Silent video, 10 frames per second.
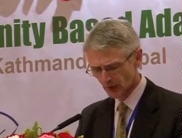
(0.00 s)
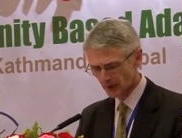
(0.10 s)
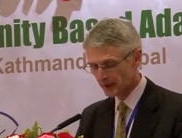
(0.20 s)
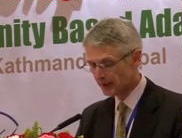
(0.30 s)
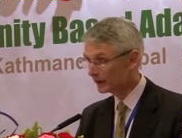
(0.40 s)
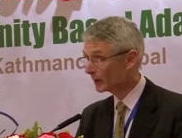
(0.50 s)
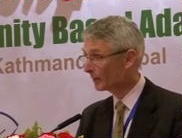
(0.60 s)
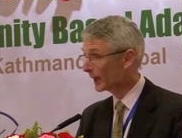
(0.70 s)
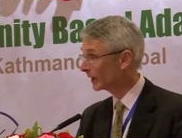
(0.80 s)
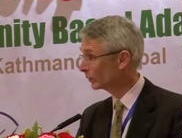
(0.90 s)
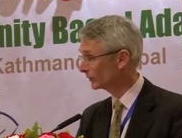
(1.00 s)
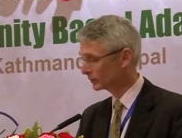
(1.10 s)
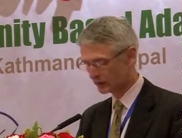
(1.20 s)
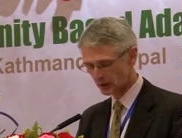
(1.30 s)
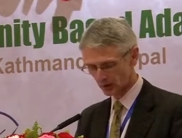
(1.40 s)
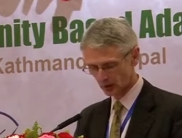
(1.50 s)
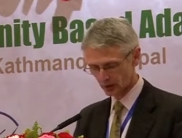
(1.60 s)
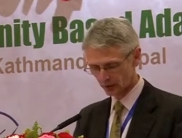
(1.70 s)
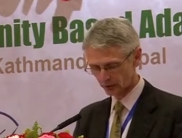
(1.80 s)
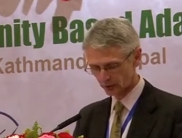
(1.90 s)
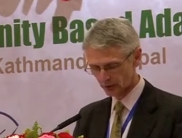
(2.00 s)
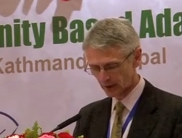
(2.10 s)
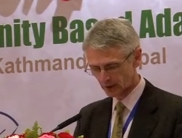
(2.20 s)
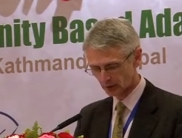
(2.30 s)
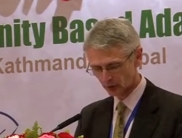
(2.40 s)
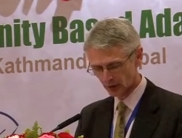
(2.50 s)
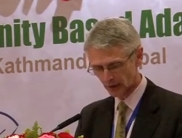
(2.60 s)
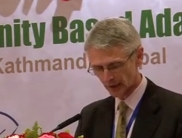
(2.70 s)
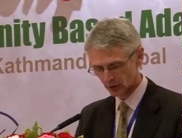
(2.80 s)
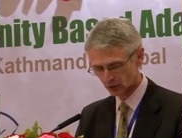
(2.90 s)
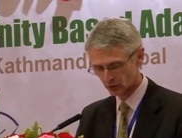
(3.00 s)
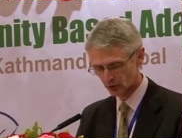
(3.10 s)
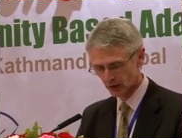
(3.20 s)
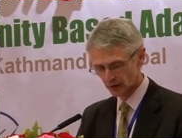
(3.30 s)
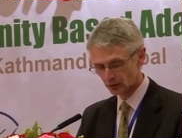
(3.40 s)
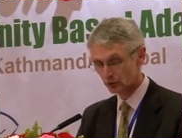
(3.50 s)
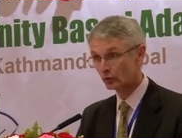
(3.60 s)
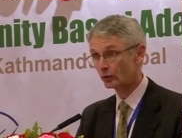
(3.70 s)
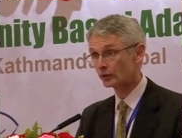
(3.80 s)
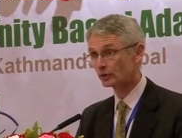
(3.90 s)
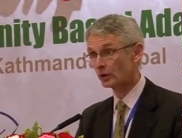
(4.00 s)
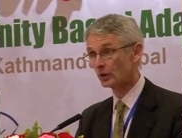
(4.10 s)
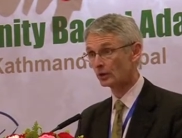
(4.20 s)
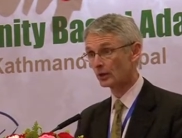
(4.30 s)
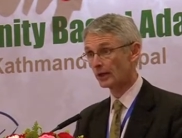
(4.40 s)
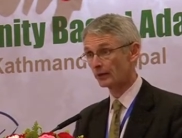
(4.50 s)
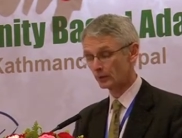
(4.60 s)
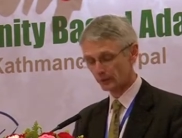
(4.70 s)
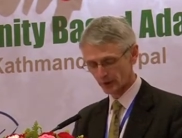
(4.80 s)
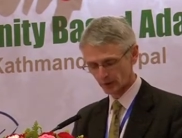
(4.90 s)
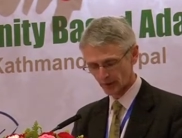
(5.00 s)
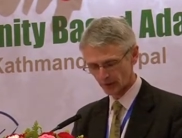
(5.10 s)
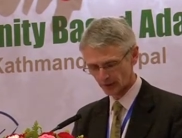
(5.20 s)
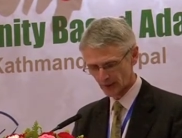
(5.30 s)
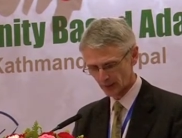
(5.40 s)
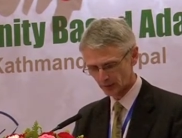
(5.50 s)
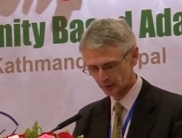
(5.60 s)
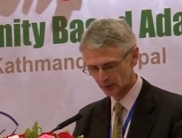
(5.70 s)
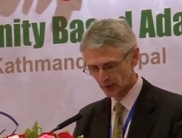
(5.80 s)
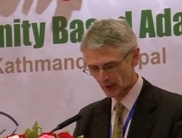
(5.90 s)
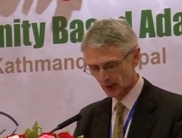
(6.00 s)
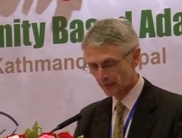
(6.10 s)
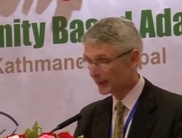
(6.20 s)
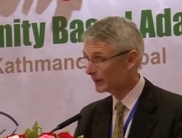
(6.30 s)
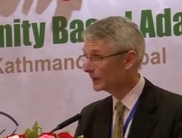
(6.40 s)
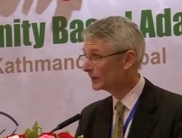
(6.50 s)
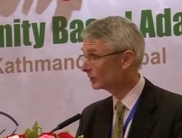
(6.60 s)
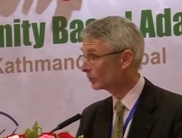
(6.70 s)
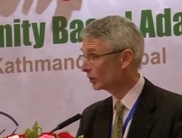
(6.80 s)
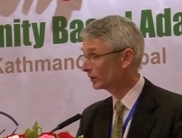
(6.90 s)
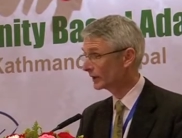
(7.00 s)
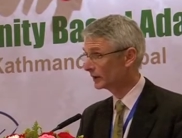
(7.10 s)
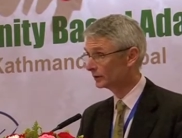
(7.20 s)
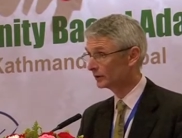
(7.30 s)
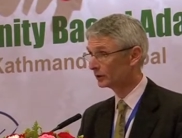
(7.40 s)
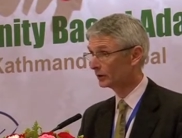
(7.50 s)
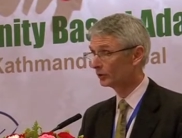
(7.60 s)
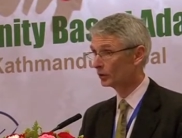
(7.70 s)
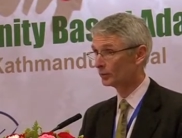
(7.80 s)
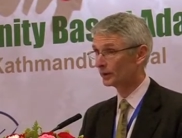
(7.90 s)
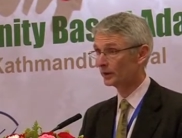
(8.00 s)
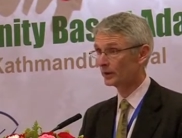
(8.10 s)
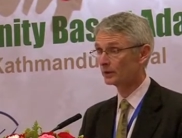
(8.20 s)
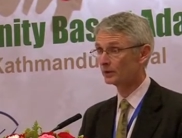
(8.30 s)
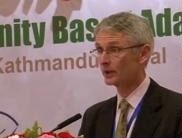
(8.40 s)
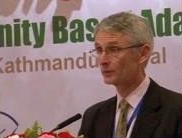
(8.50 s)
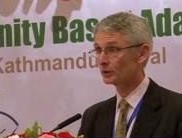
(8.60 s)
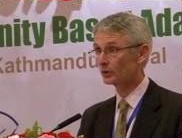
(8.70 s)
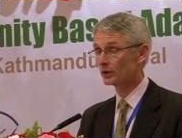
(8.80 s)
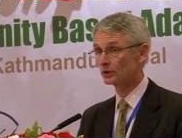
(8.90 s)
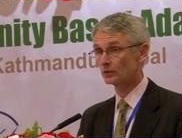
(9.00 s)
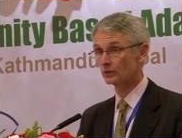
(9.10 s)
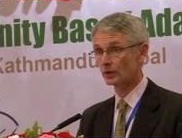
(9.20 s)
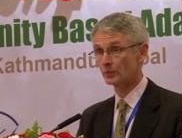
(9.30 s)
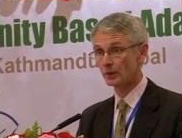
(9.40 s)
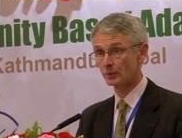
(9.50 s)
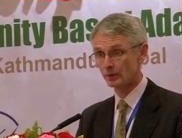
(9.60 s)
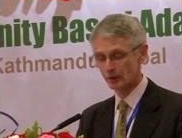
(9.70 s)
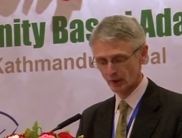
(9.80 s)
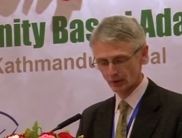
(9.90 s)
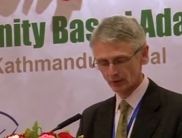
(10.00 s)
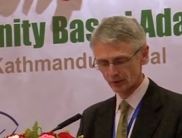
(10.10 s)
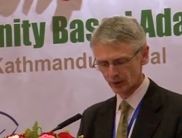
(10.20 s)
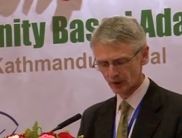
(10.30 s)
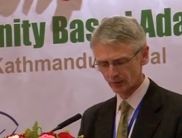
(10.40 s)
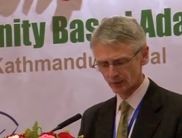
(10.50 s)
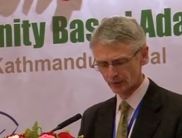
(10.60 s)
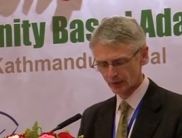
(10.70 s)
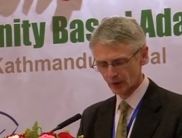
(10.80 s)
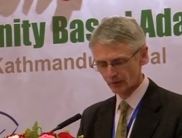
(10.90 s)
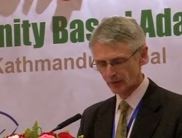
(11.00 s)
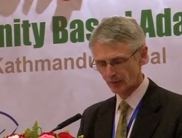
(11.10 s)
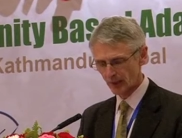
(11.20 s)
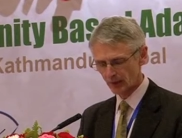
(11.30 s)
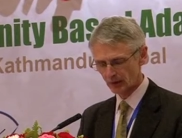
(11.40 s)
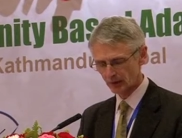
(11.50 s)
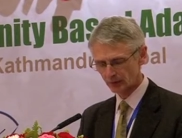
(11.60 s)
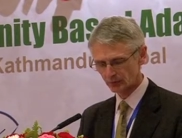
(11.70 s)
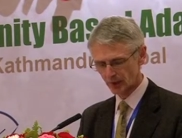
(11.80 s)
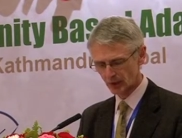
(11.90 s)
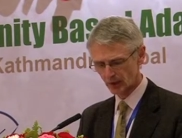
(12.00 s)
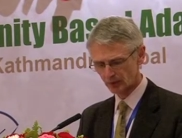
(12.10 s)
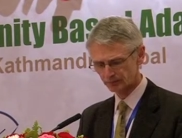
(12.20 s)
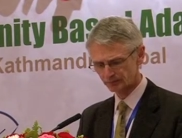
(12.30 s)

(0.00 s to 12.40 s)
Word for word: And here in Nepal, we've seen our hosts taking real action to do this at the local area. We've heard about the ladders and their leading role in the LDC group, the, the demonstrations of commitment that the government of Nepal has made.